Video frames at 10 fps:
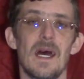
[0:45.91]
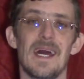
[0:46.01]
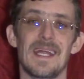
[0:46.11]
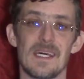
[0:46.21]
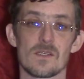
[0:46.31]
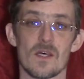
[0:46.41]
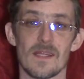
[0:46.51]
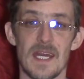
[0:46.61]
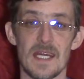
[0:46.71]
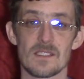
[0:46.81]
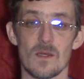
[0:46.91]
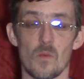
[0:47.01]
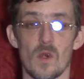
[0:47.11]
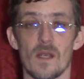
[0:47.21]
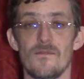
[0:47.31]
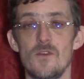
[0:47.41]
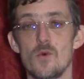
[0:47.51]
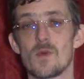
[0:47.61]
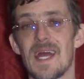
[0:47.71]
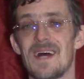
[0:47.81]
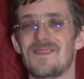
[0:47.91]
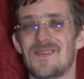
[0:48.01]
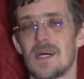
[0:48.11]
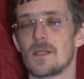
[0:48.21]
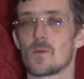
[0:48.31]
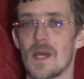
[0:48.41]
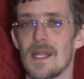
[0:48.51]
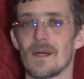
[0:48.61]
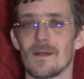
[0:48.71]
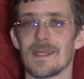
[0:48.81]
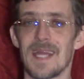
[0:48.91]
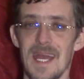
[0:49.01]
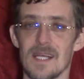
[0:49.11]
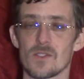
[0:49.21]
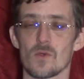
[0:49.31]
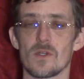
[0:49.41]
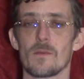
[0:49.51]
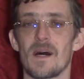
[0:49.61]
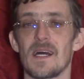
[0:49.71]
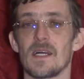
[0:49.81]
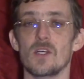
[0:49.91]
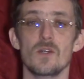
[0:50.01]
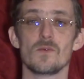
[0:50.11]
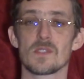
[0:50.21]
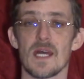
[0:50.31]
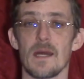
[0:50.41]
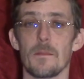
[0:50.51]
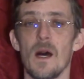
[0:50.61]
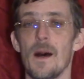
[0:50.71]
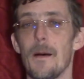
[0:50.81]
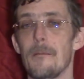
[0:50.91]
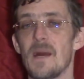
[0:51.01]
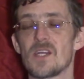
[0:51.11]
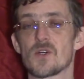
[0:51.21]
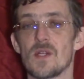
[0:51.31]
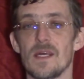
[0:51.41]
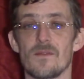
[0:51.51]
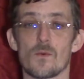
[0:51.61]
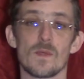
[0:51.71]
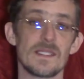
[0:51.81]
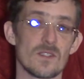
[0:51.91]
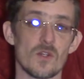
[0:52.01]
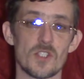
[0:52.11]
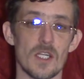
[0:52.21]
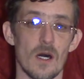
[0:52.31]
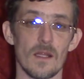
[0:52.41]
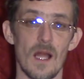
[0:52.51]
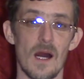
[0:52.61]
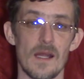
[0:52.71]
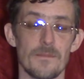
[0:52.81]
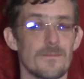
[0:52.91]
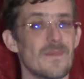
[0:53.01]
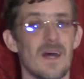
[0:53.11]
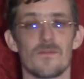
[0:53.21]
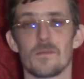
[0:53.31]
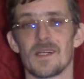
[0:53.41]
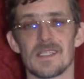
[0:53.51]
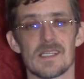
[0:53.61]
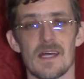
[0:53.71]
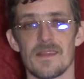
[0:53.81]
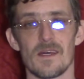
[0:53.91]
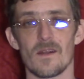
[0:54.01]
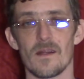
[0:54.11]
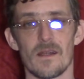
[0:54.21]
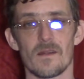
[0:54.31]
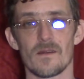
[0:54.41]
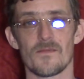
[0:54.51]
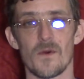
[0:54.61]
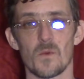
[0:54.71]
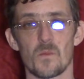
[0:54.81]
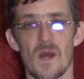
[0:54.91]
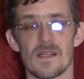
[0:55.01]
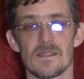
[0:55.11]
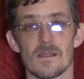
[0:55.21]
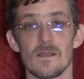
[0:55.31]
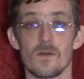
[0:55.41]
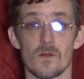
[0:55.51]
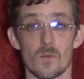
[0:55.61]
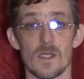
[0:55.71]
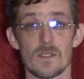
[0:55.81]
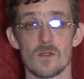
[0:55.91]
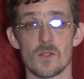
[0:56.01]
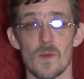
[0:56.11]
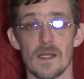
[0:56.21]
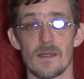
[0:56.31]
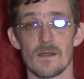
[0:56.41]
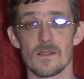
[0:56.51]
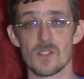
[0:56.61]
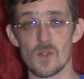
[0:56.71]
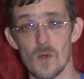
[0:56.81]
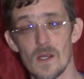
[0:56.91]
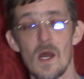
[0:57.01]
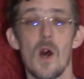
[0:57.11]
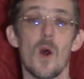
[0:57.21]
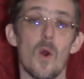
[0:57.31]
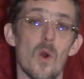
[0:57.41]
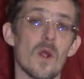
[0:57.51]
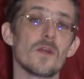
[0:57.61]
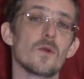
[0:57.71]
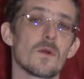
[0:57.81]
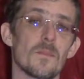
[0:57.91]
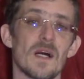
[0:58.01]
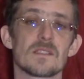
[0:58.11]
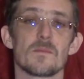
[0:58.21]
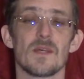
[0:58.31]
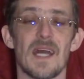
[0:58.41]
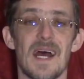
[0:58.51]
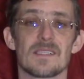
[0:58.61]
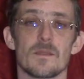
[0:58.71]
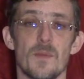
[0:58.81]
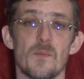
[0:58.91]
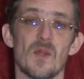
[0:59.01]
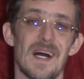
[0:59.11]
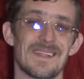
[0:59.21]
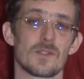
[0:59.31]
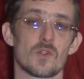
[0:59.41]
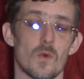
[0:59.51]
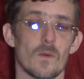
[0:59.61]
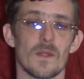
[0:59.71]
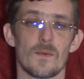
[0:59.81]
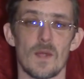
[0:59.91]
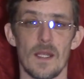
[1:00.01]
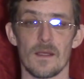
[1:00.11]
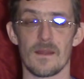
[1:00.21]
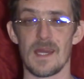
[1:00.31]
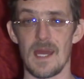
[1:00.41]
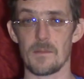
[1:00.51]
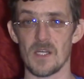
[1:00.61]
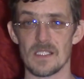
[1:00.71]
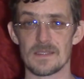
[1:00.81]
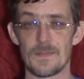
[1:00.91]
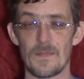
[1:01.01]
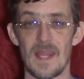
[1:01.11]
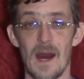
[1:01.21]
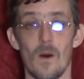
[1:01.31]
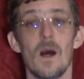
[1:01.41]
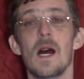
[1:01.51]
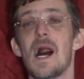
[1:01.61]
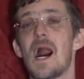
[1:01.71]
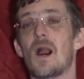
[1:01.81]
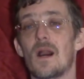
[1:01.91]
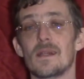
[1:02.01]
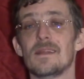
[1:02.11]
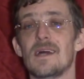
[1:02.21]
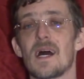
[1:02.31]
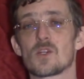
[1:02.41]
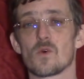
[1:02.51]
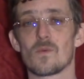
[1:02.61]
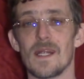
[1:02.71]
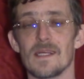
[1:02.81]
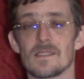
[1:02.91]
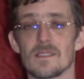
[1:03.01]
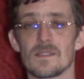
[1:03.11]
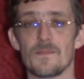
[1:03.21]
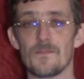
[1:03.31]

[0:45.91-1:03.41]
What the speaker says: It is on the case somewhere. If you can't find the rating on the case or you're buying a used game, make sure to either research it online. Everybody's got the internet on their phone practically. You can research it right there in the store, or you can possibly ask the people at the store what the rating of the game is. Now, onto the actual rating system.